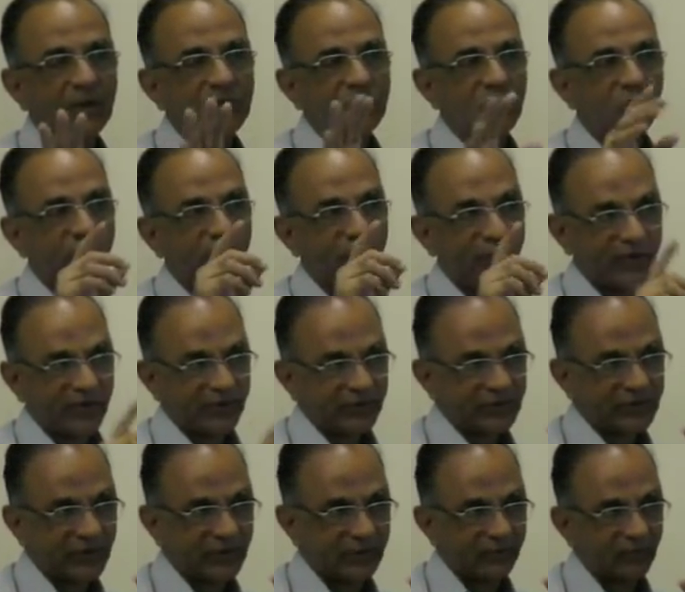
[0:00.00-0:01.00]
So,
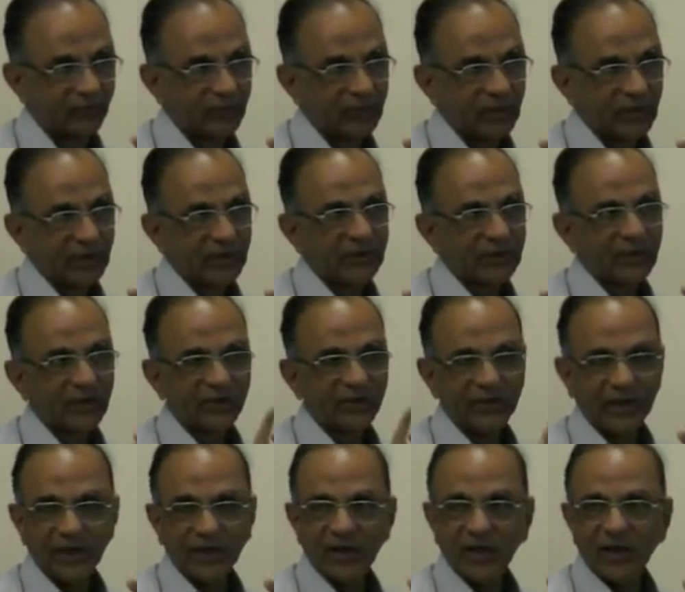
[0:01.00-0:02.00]
first thing, the
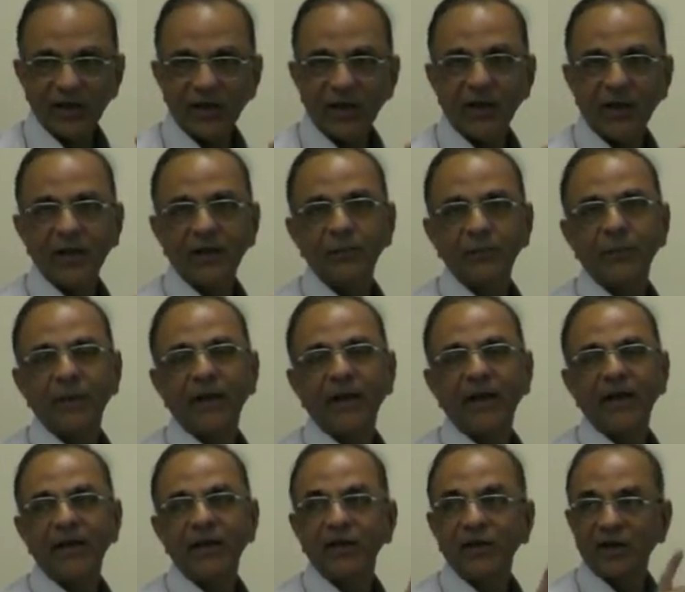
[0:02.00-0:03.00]
central line may
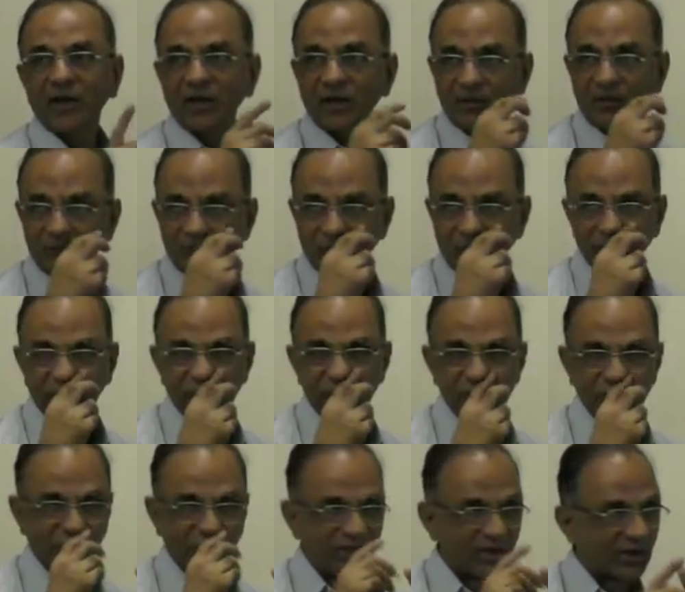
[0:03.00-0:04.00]
either come from the
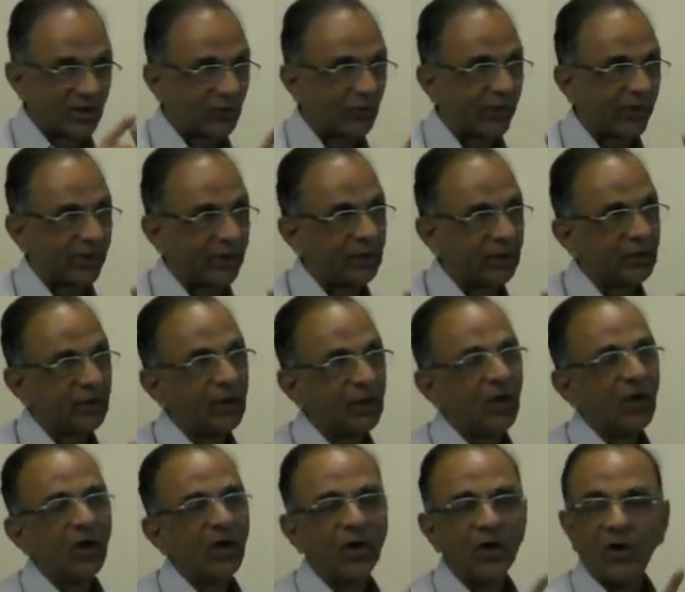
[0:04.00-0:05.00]
jugular vein
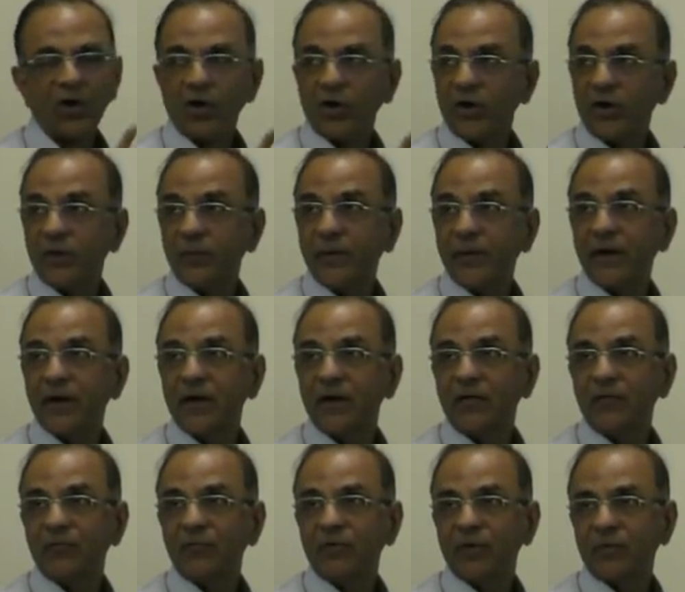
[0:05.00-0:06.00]
or it may
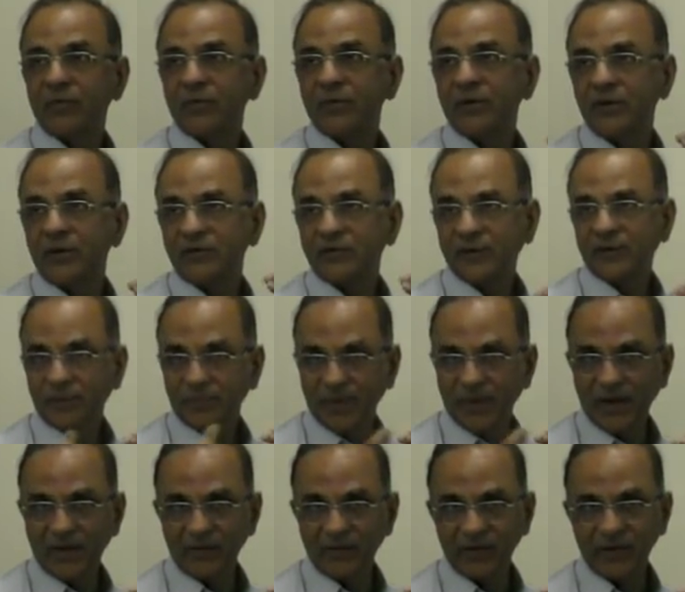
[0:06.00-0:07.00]
come from the
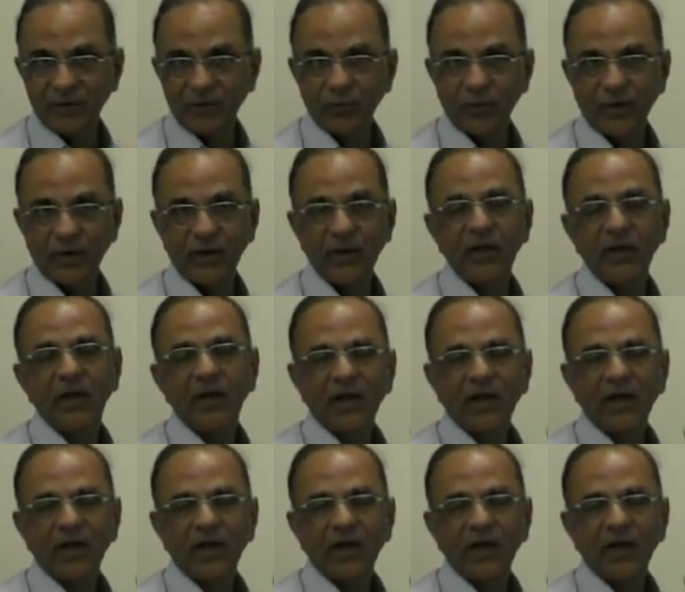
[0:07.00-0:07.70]
subclavian vein.